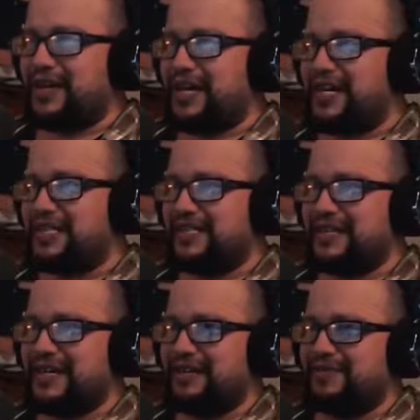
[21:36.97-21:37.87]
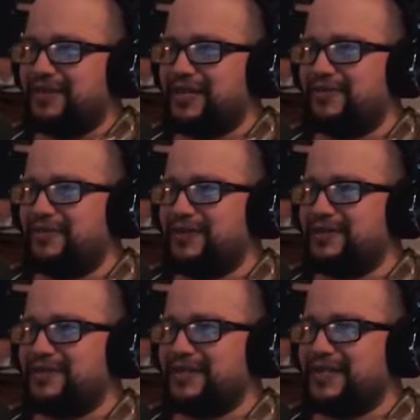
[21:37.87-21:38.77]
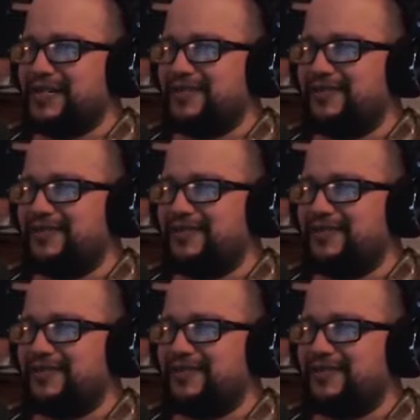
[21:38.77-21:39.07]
on style, but even worse because it has